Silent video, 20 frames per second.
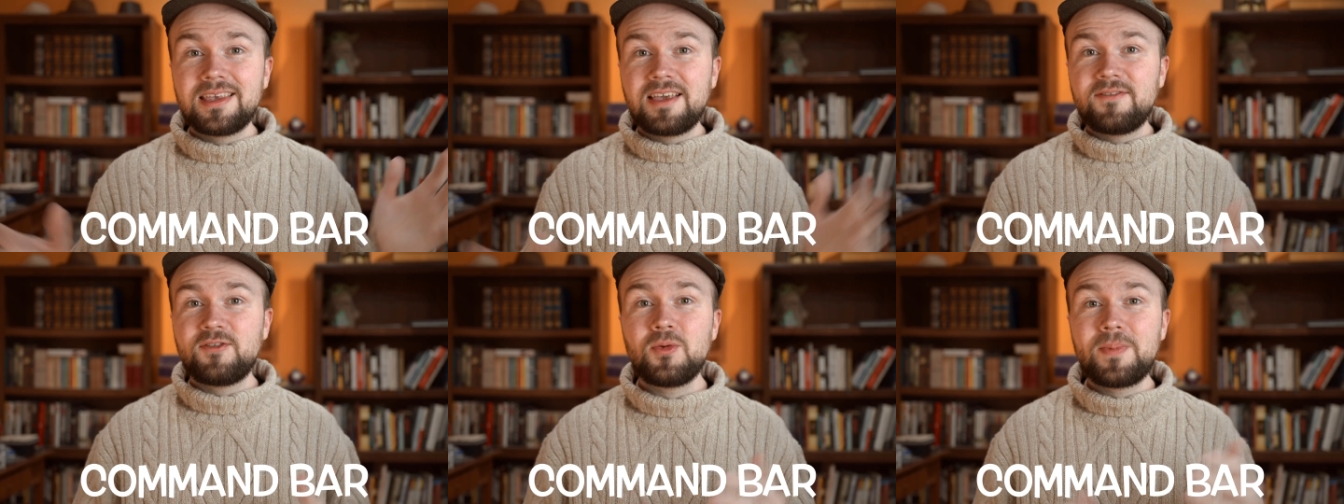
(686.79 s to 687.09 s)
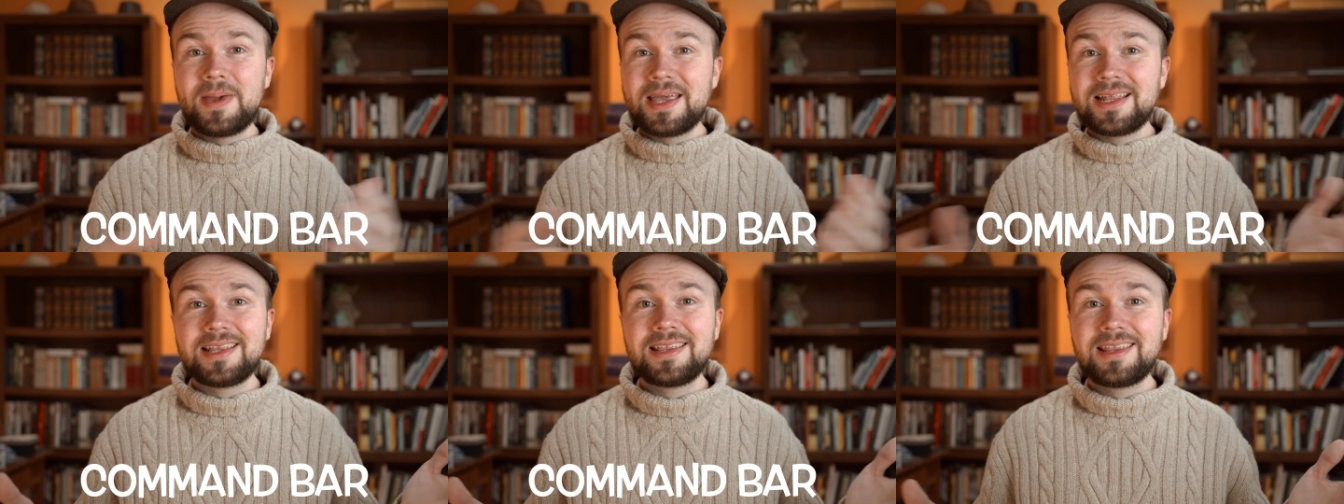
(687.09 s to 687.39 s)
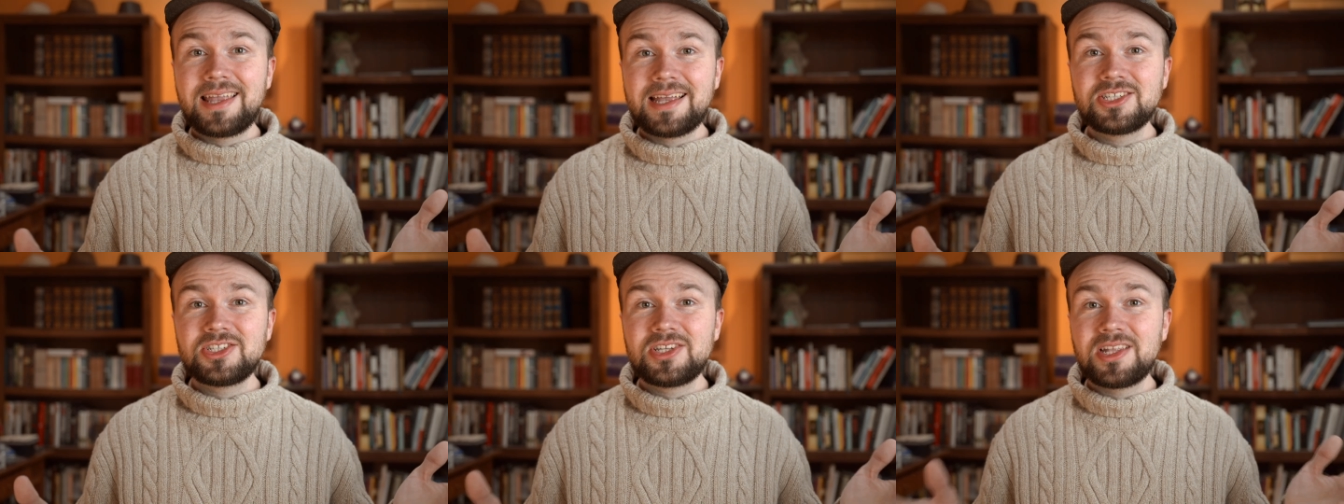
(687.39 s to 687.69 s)
If you paid
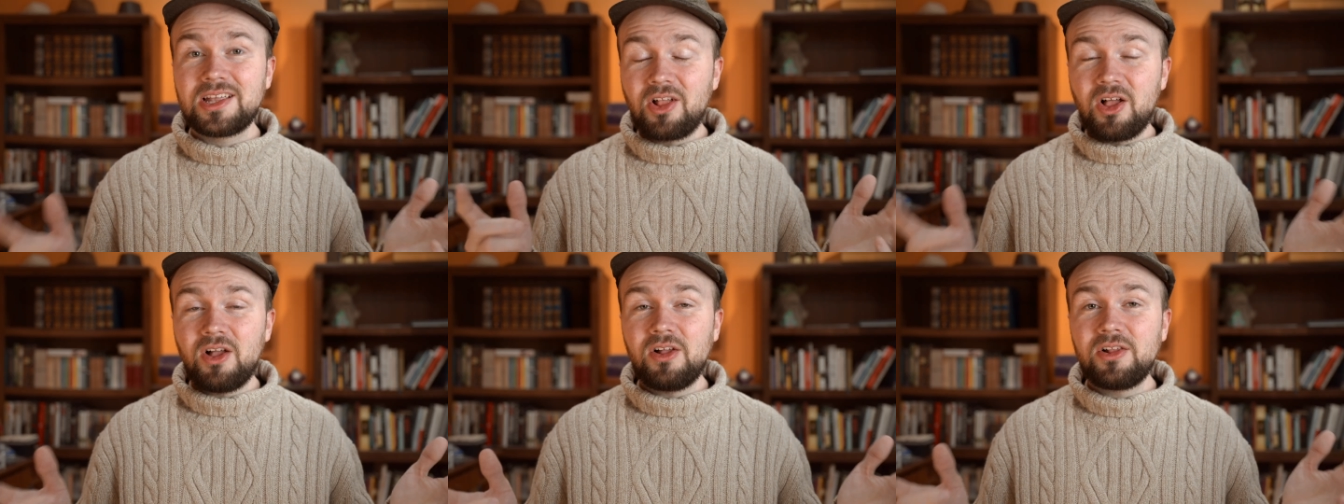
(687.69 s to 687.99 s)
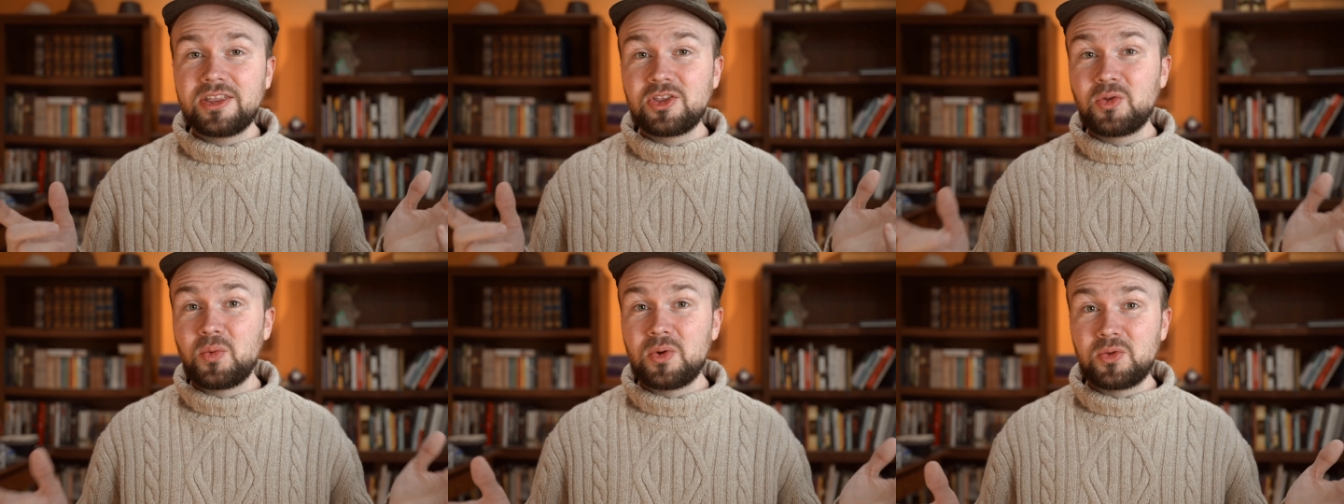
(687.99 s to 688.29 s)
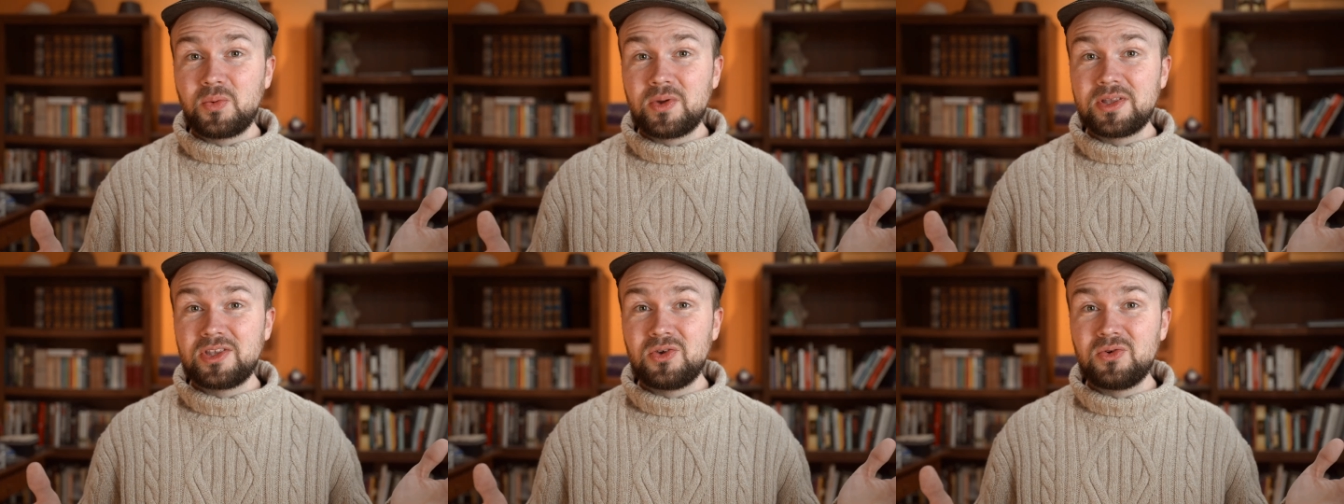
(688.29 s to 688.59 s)
attention at all in
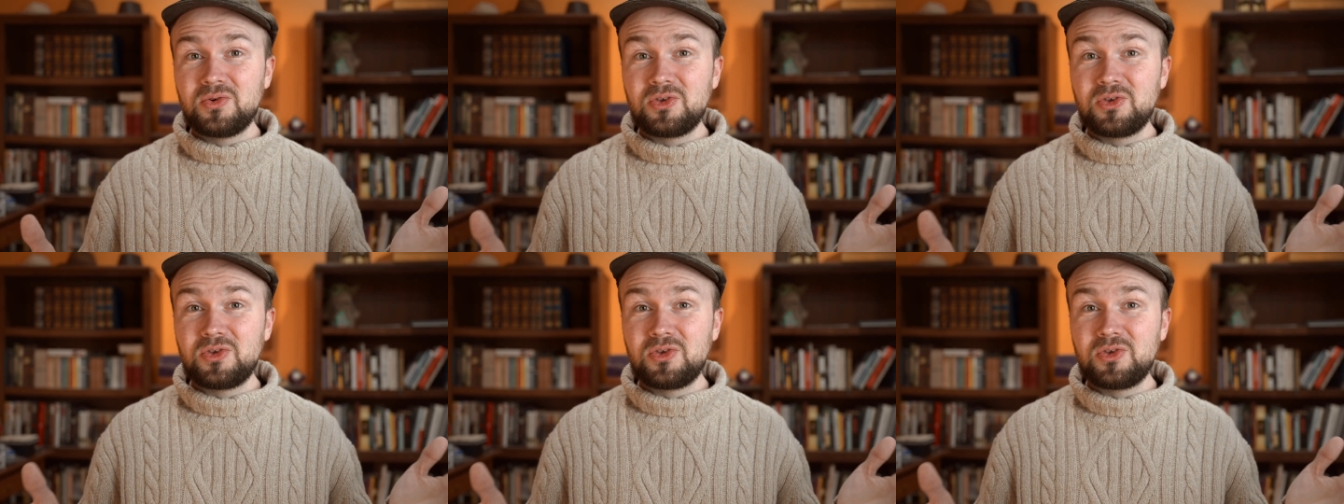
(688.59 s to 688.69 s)
2022,